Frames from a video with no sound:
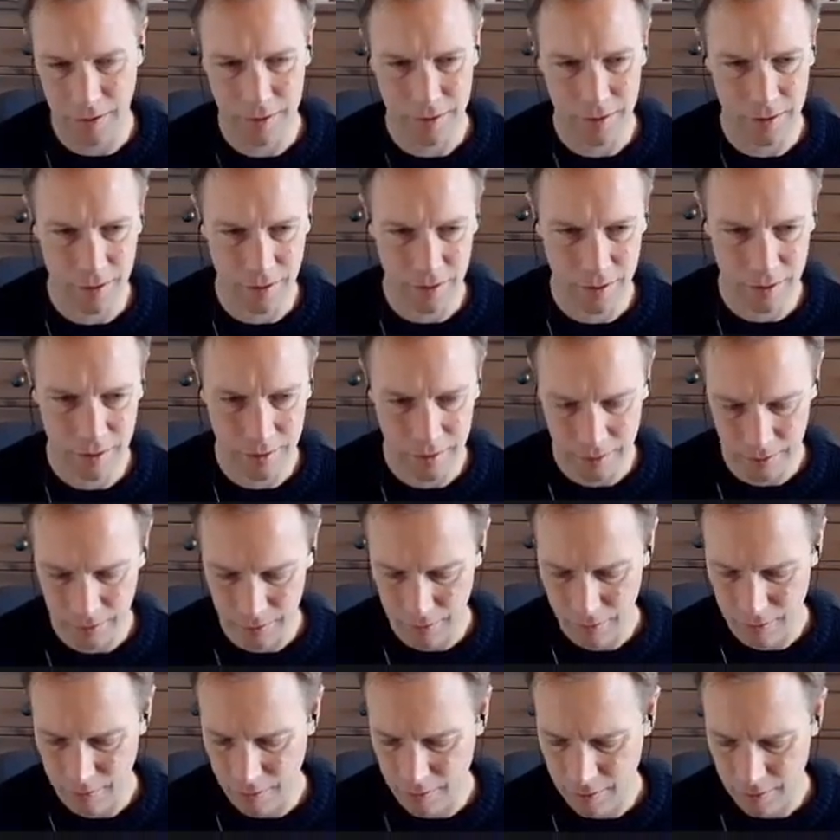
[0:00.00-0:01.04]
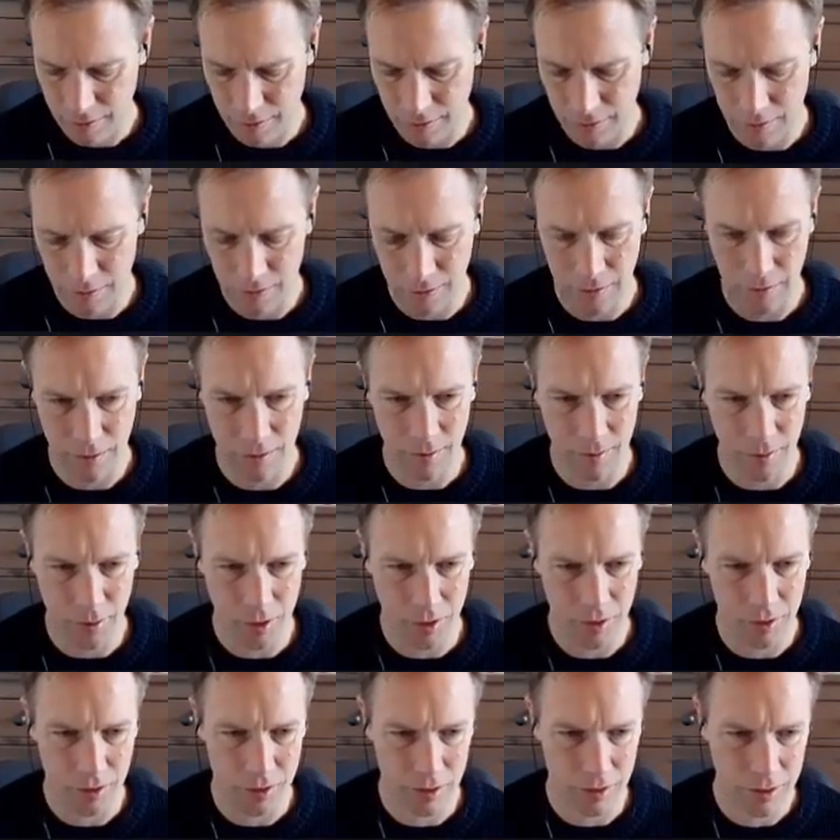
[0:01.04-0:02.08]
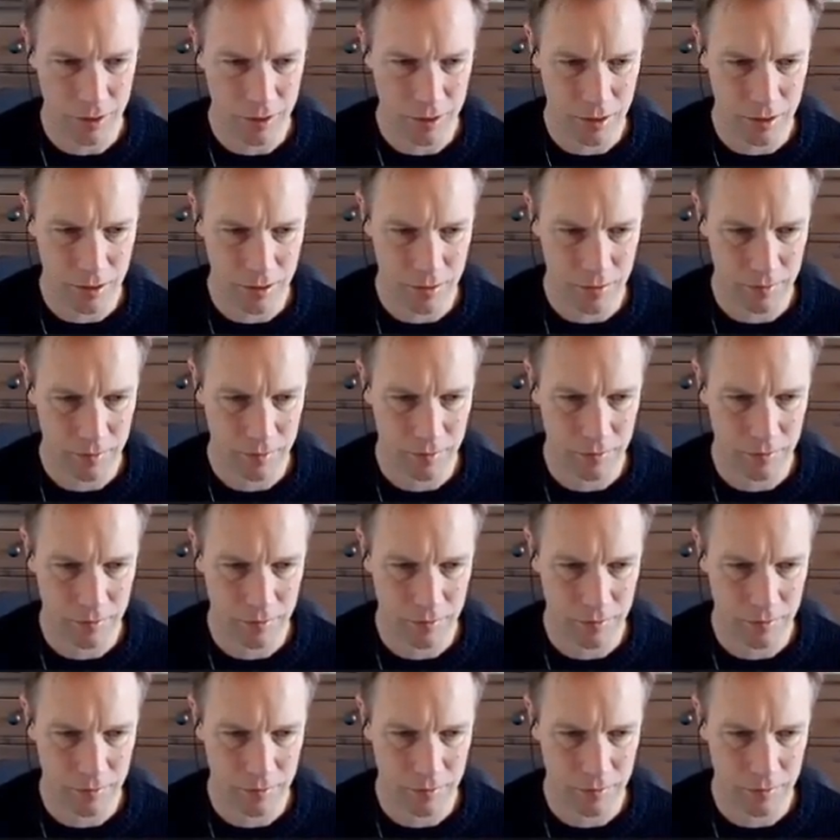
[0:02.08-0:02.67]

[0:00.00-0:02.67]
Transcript: saying uh, the box